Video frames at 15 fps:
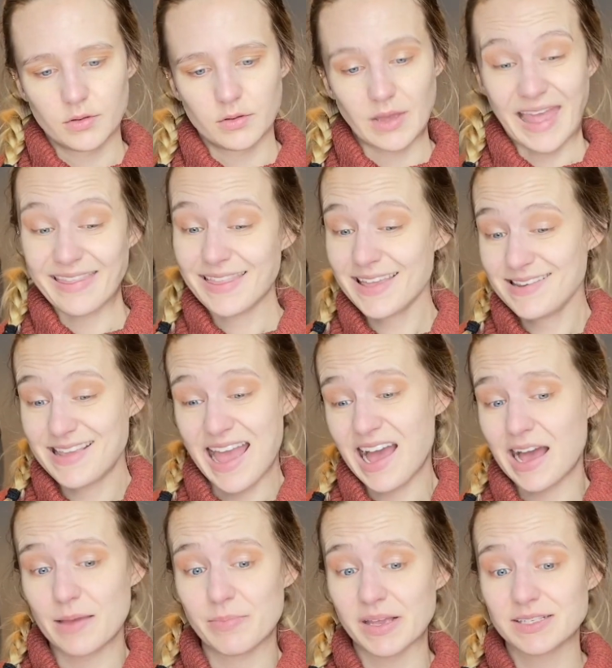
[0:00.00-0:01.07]
And then, yeah,
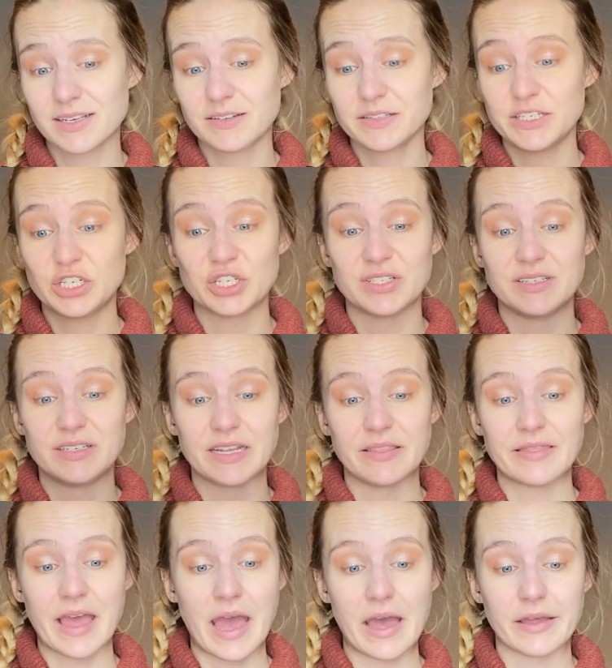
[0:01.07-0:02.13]
I basically just did
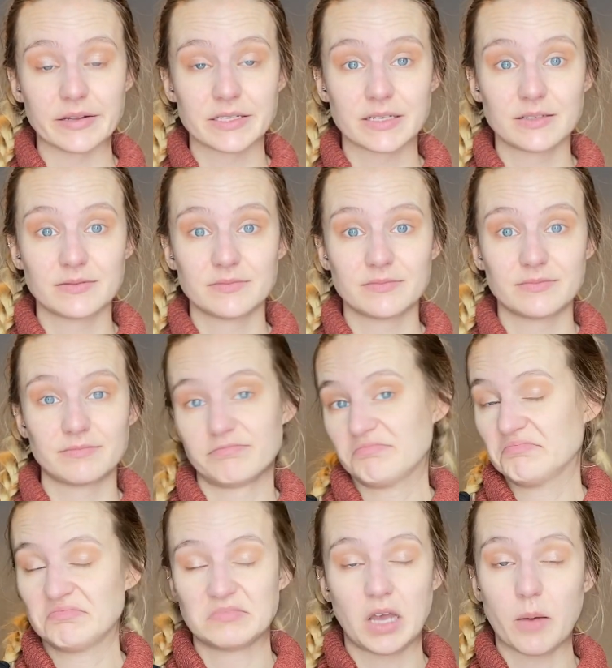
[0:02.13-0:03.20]
that
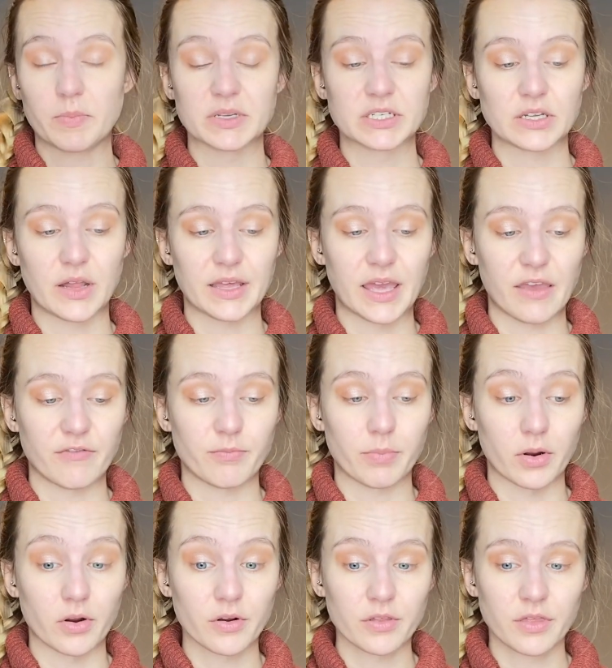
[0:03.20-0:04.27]
up until I gave
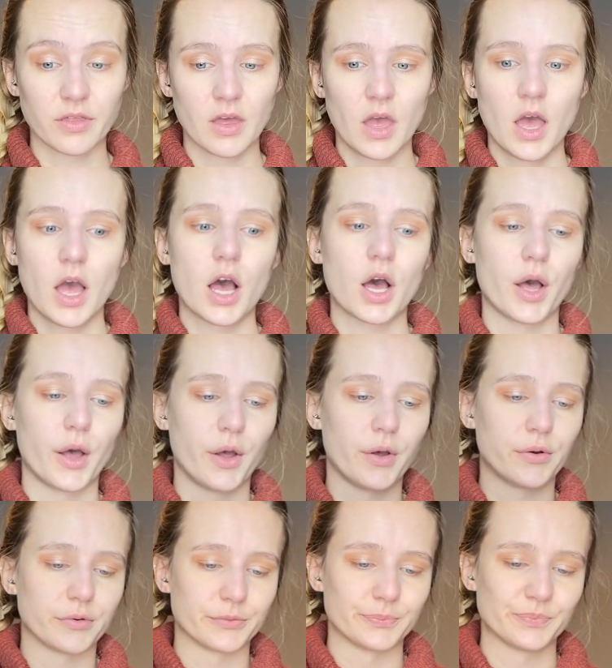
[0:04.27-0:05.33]
birth.
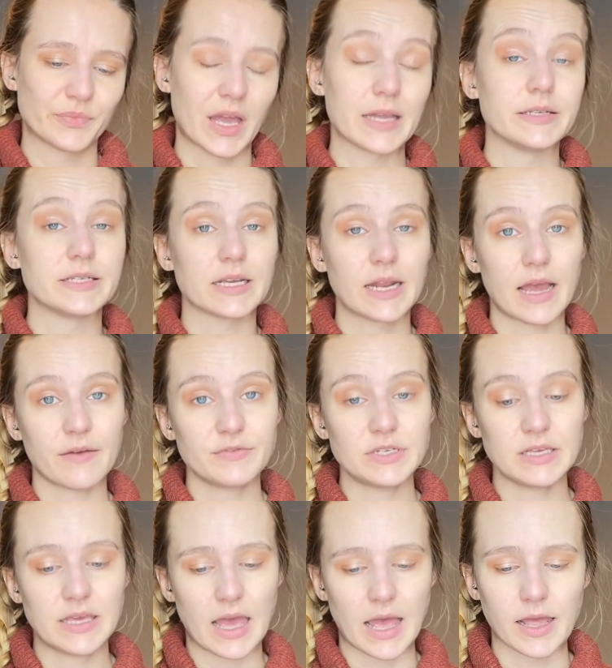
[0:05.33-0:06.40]
Oh, I did have to
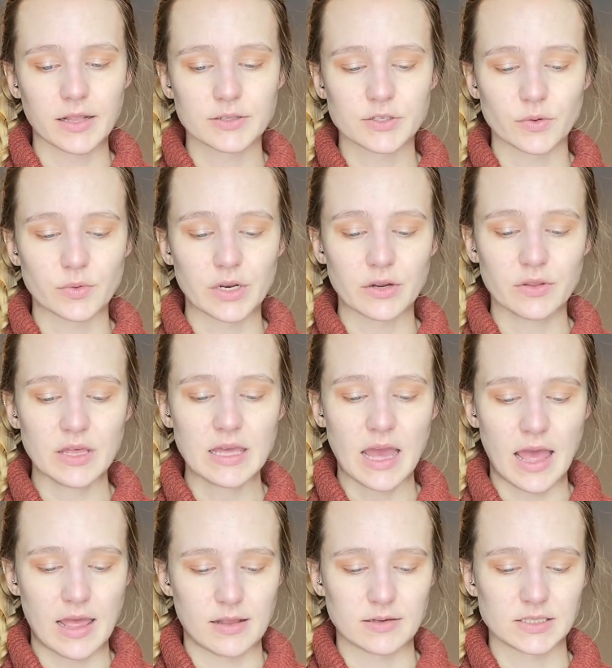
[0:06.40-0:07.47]
get, so near the
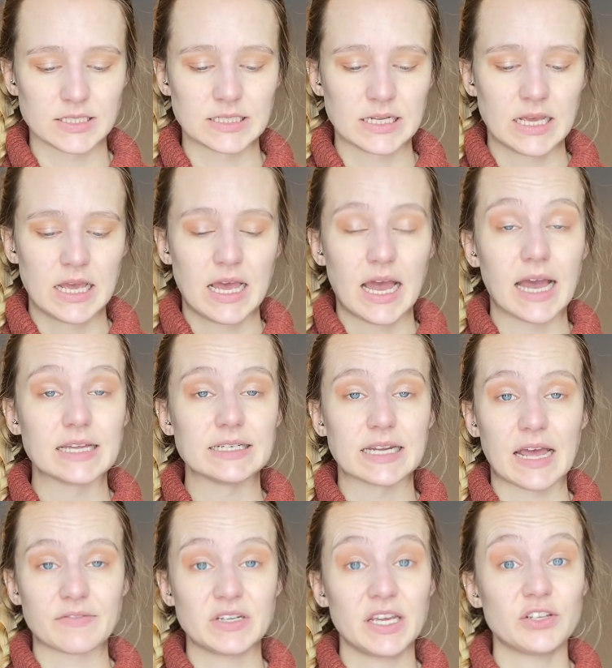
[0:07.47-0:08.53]
end, I did
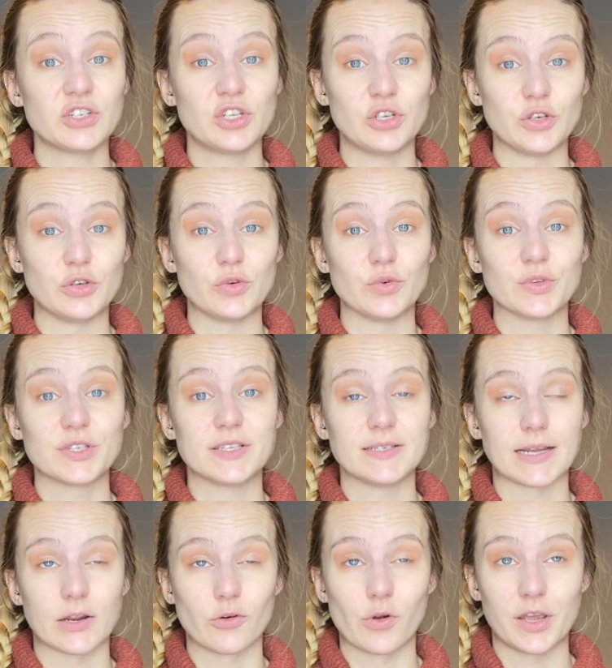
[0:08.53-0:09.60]
have to get 2
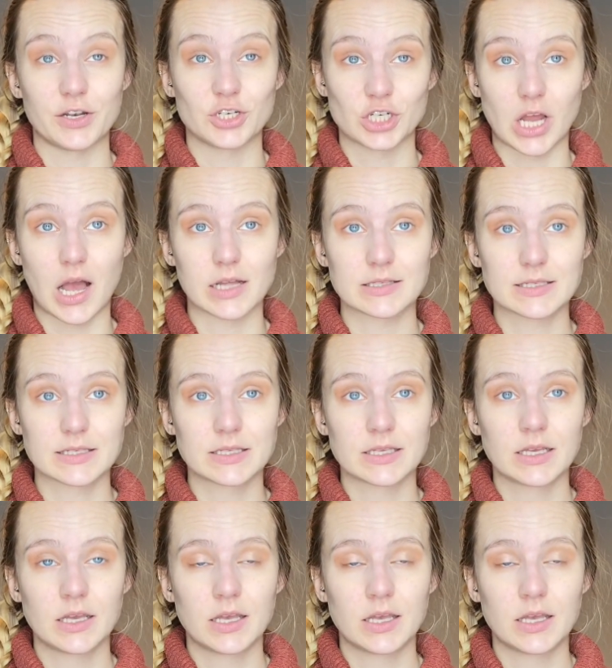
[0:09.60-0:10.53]
steroid shots.